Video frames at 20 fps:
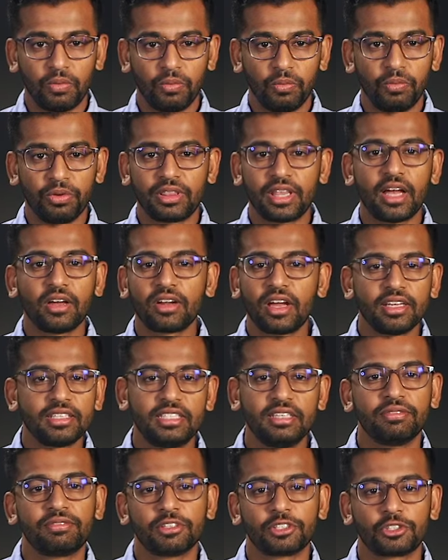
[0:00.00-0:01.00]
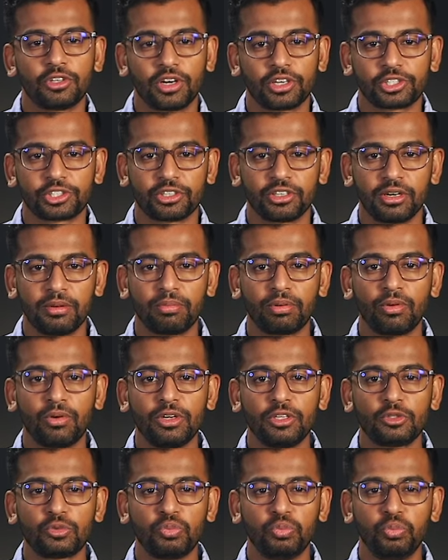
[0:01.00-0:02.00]
Without IT infrastructure,
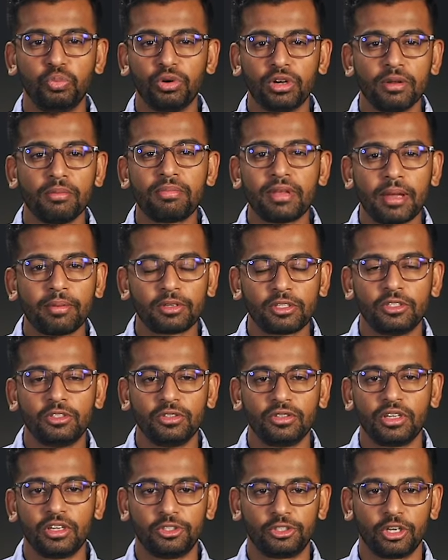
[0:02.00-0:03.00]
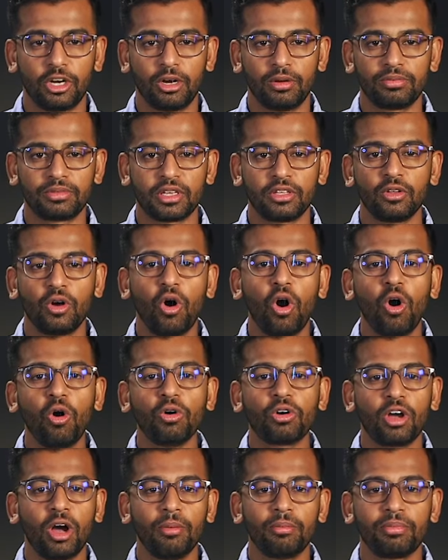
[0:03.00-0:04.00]
employees wouldn't be able to do their jobs, and the whole
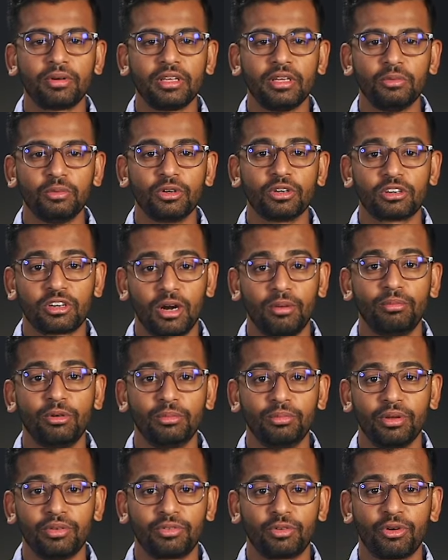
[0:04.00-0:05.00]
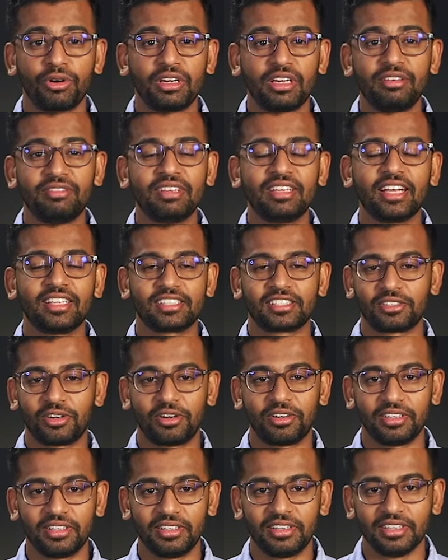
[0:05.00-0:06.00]
company will crumble before it even gets
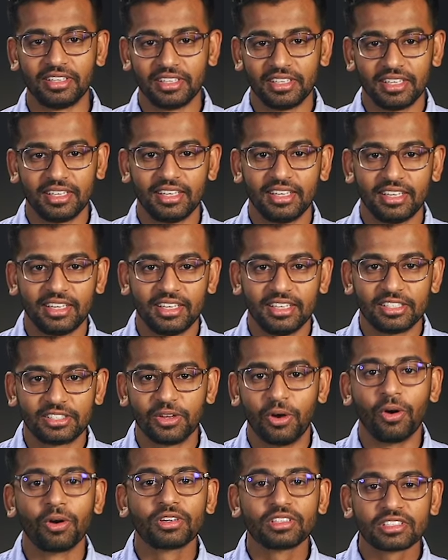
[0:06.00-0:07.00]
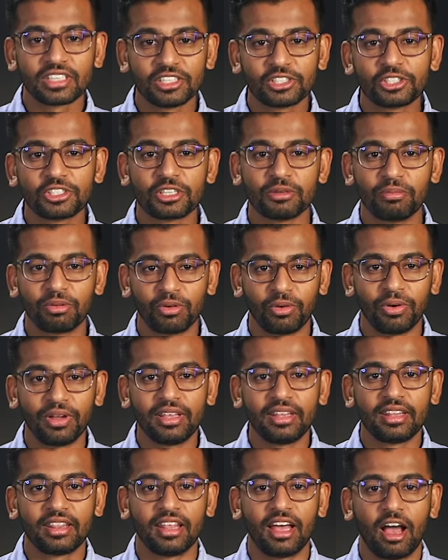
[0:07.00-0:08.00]
started. So organizations
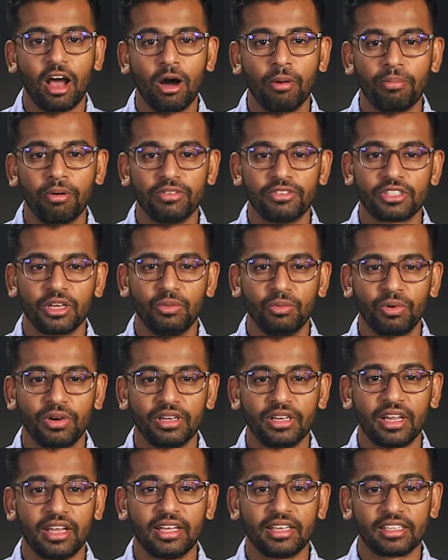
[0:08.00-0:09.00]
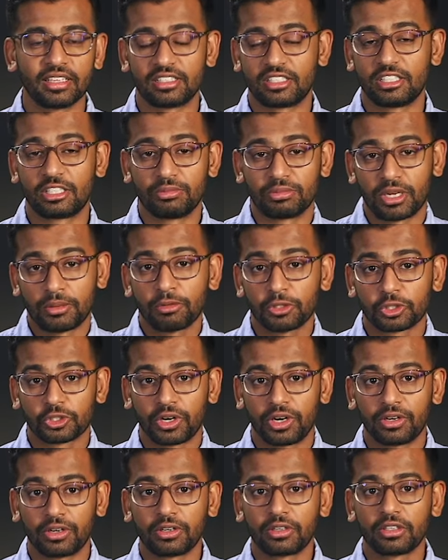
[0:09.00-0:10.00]
employ the help of someone like a systems
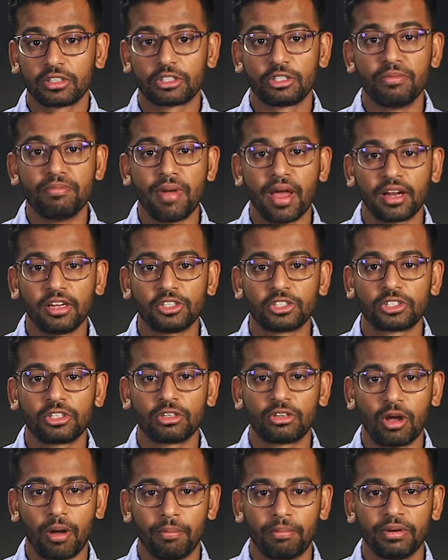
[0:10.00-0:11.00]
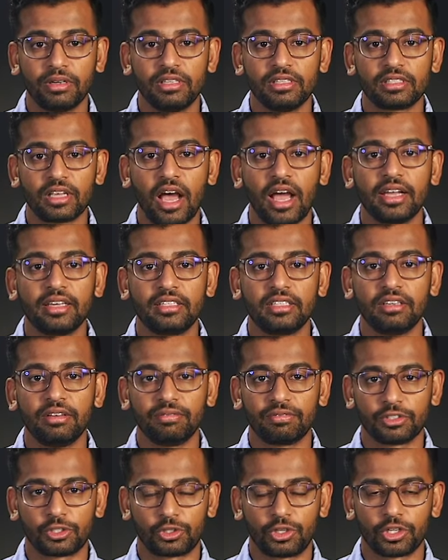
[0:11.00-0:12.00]
administrator to manage the company's IT
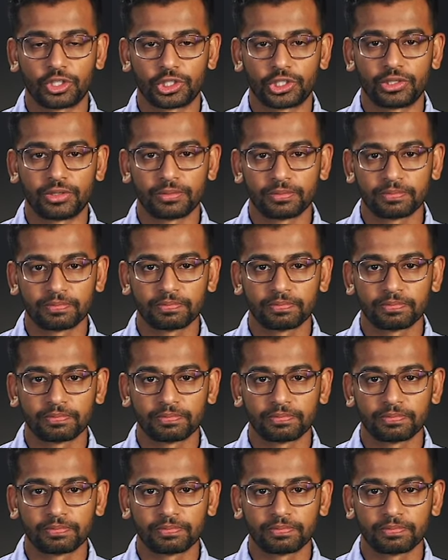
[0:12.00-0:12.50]
infrastructure.